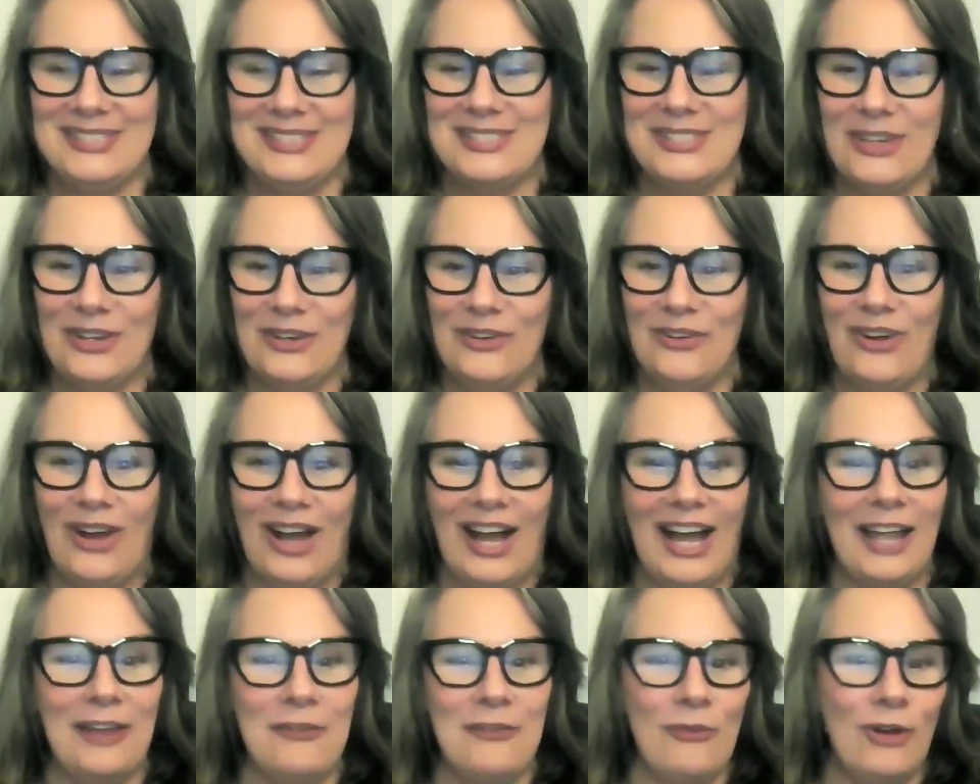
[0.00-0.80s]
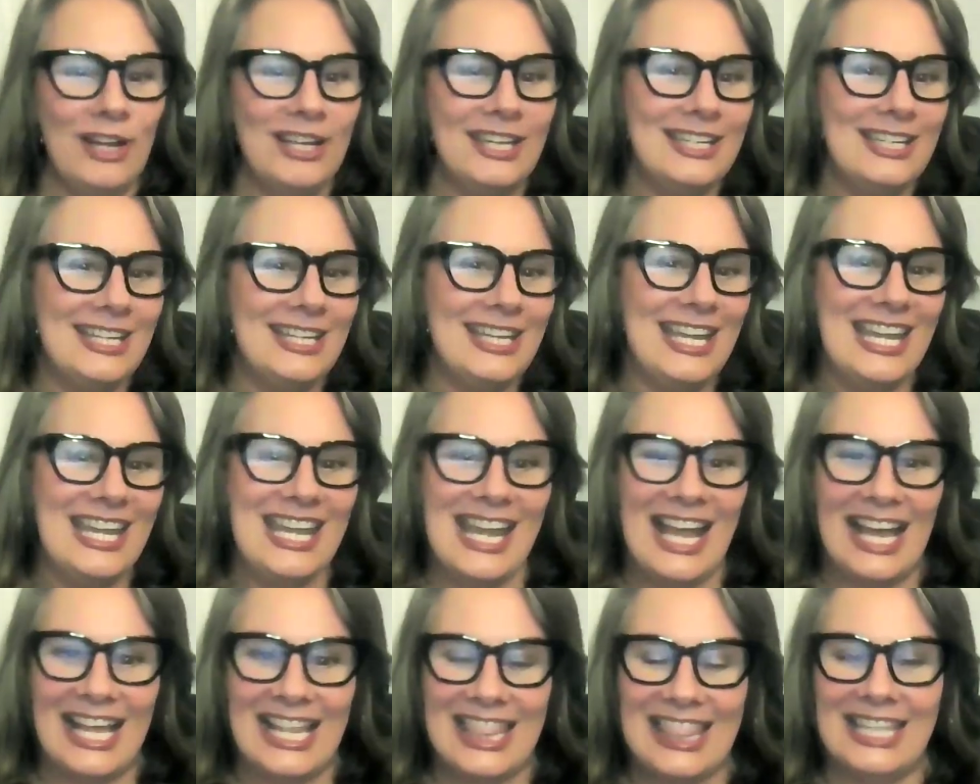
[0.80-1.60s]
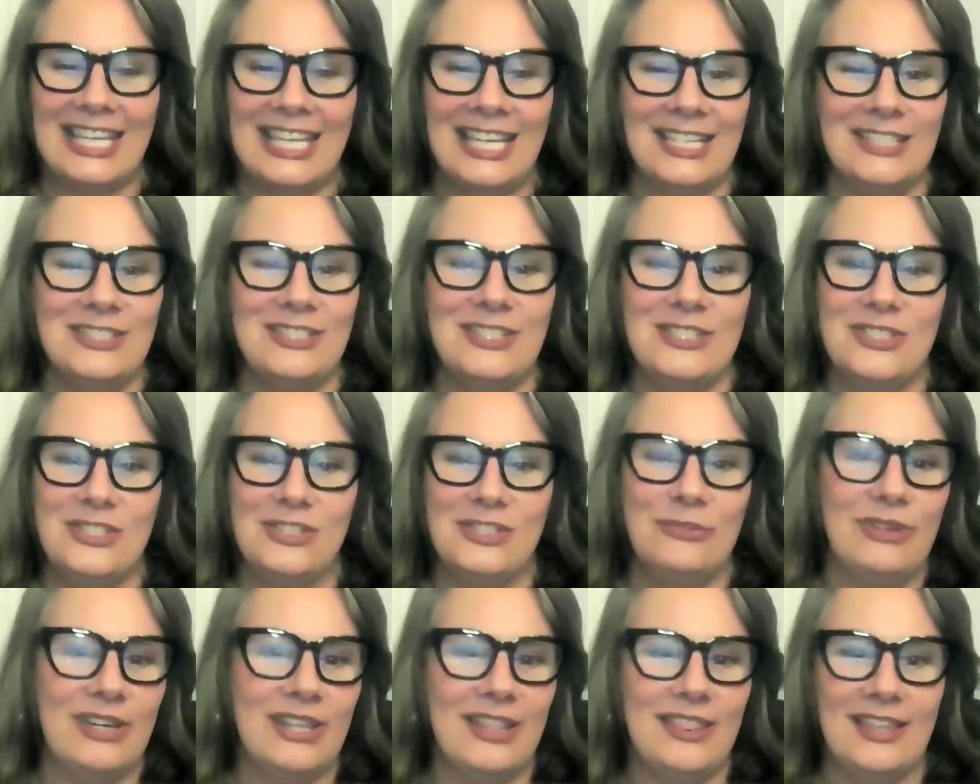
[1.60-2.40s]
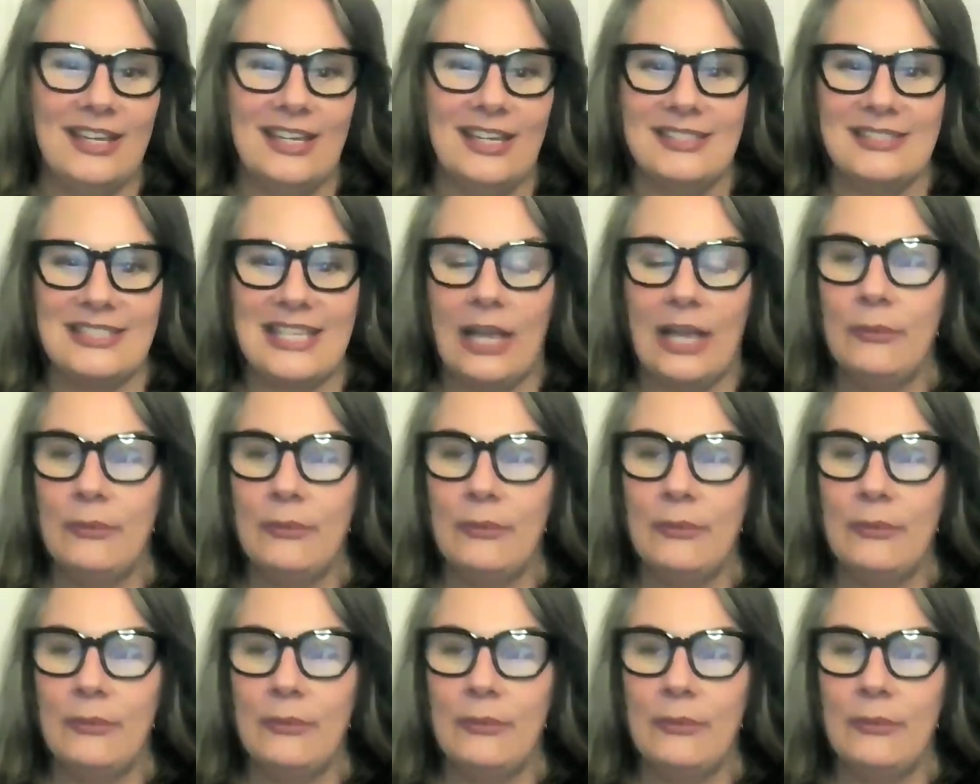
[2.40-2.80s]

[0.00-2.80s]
So I wanted nothing to do with this.